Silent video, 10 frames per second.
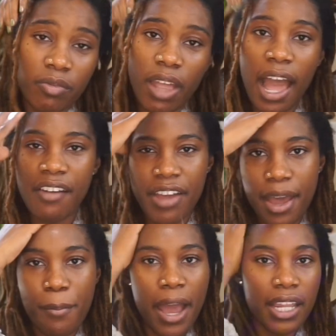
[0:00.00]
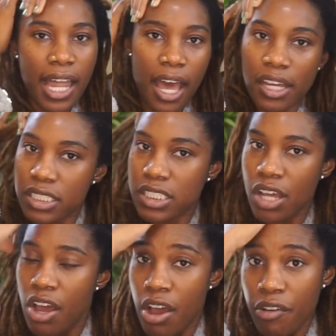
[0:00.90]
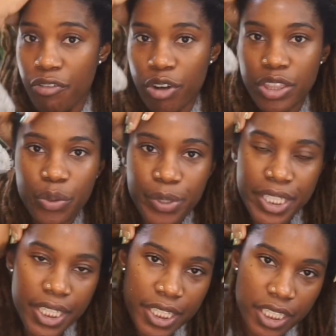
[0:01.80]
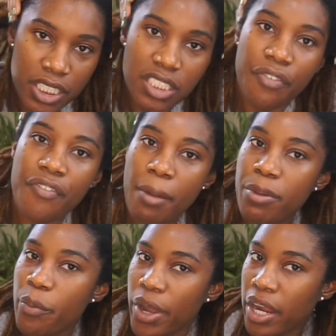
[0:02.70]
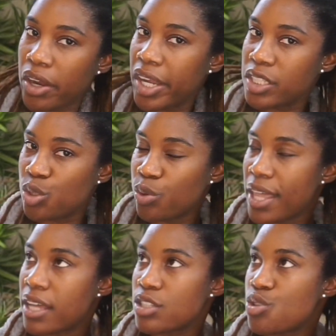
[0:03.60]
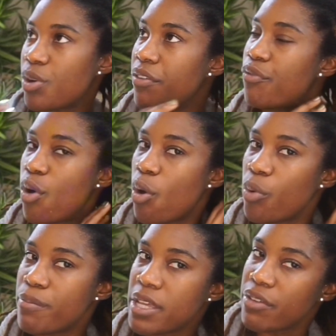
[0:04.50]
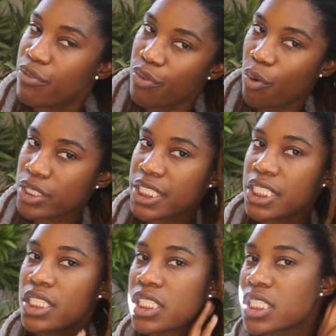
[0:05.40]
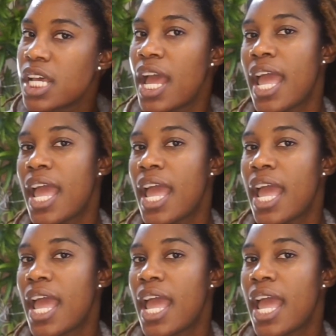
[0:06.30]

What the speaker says: I've had my locks for 3 years. February 2024 would be 4 years.